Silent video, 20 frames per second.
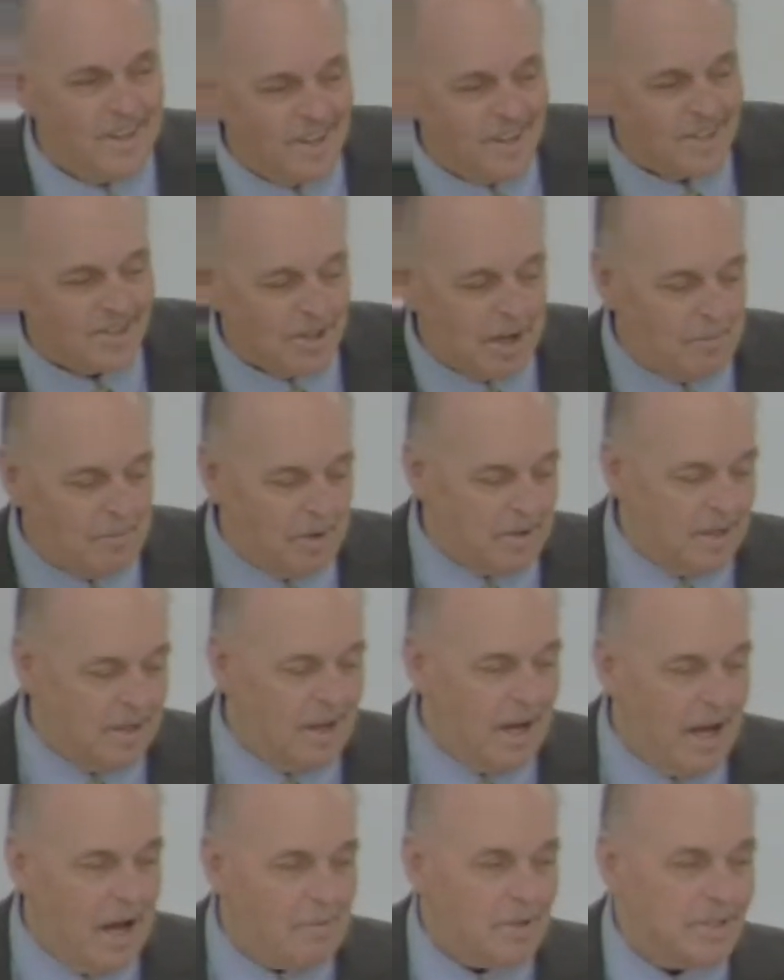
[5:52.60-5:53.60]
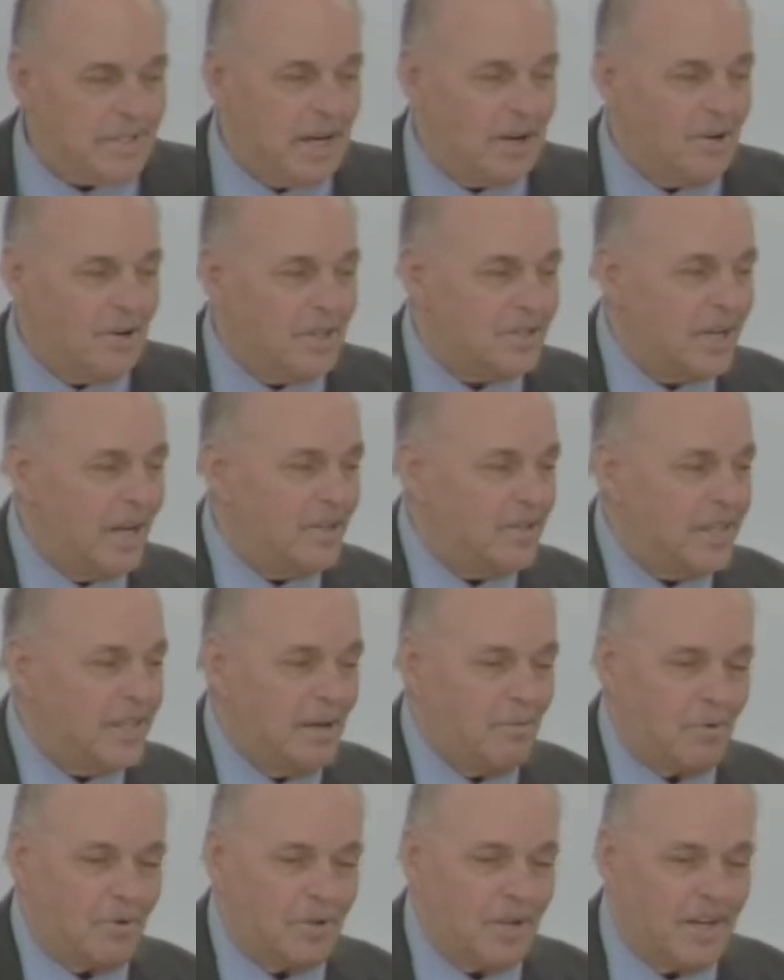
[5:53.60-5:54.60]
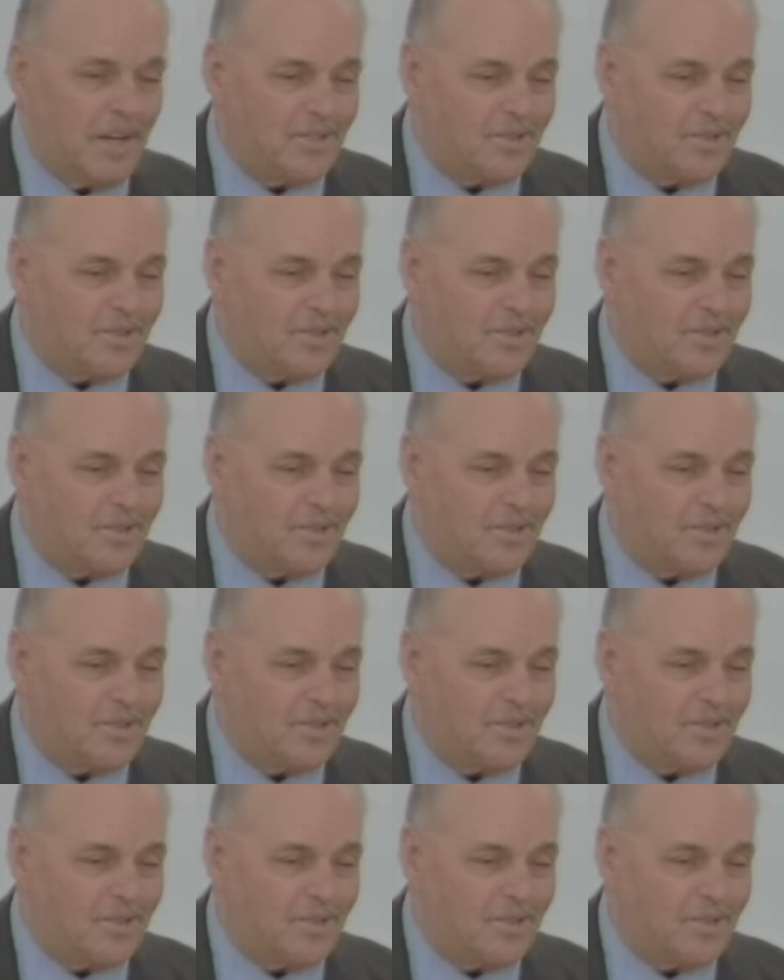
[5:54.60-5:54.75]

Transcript: So I'm gonna, I'm gonna stand on this side of the table today.